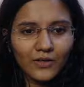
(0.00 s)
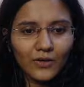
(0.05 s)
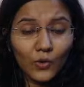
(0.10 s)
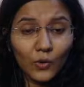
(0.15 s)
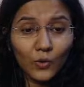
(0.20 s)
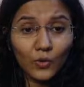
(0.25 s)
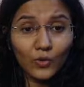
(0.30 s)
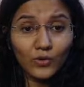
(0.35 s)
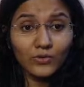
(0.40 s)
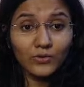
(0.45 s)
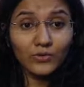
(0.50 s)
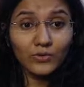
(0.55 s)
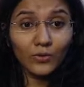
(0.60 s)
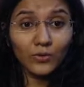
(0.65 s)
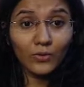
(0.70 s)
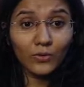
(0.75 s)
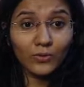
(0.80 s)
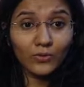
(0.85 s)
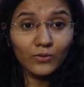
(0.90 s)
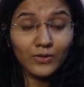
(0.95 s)
Oh
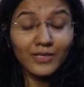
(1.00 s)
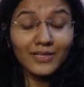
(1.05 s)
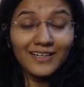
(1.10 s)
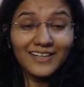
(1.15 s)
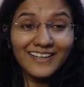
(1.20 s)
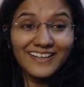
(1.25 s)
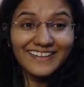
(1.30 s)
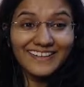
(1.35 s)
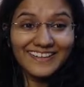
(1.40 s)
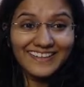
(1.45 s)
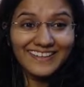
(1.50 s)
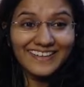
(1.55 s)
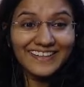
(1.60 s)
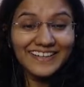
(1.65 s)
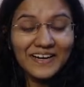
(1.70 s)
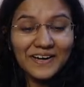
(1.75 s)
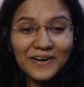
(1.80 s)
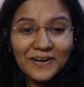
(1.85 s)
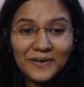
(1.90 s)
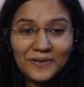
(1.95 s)
no.
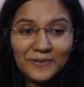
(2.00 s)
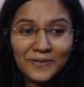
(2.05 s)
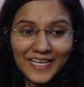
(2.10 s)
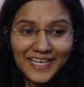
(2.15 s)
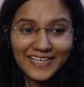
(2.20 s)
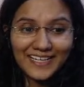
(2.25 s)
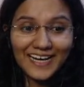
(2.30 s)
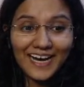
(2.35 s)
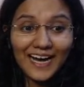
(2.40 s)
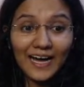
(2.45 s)
Okay,